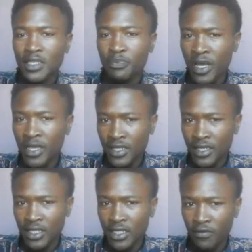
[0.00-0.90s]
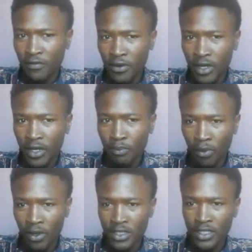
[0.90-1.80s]
expansionist foreign
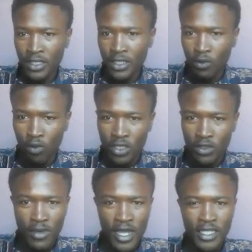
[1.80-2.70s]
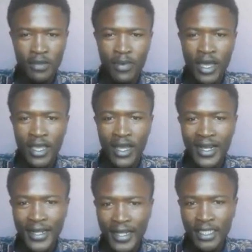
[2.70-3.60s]
policy was marked by
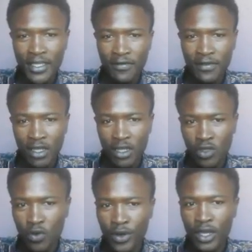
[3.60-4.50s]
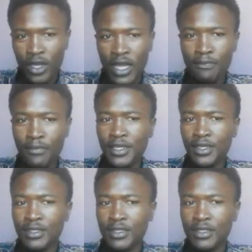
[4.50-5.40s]
aggressive territorial
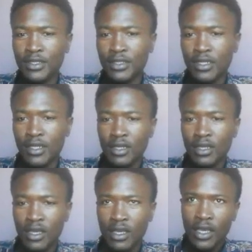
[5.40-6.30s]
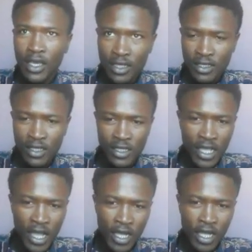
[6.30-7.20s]
ambitions. His
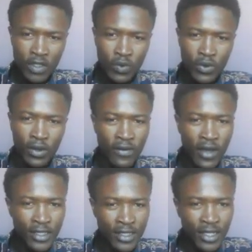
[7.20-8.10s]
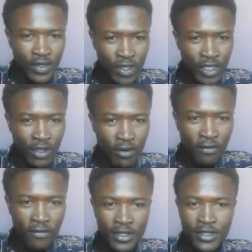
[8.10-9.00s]
desire to revise the Treaty
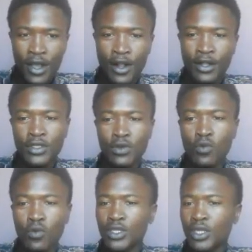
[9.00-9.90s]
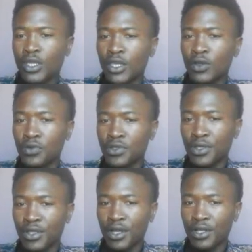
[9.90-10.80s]
of Versailles, which he
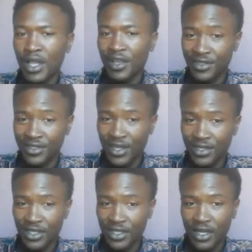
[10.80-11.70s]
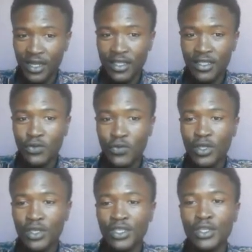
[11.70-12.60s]
considered unjust, led to
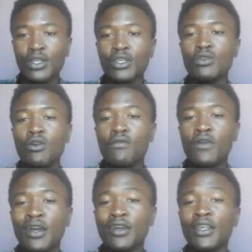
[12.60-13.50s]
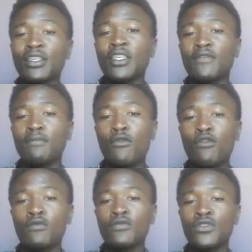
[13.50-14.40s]
a series of aggressive
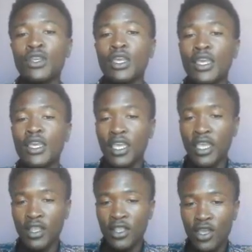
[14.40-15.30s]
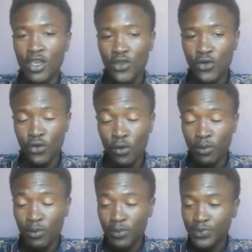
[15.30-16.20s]
moves in Europe.
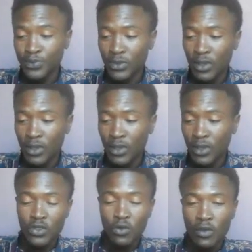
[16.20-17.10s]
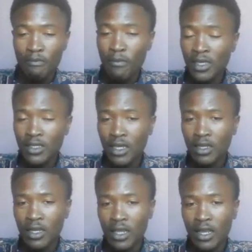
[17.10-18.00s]
So we
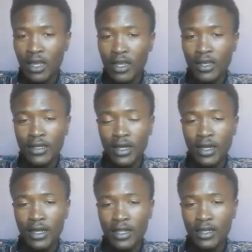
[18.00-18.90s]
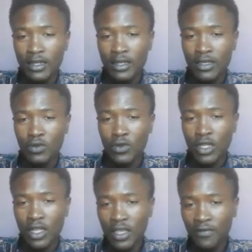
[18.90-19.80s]
mentioned to
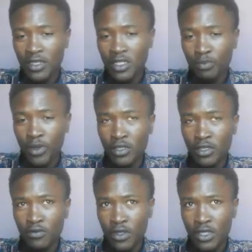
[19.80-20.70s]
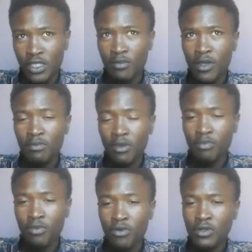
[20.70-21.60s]
get living space for the German
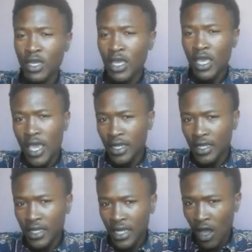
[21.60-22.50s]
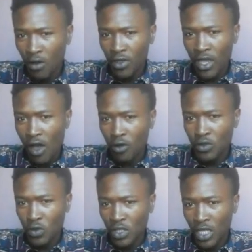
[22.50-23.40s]
people, and now they are
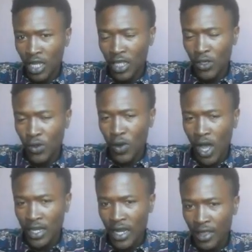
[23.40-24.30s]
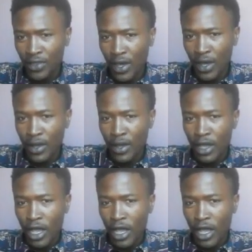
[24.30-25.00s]
also telling you another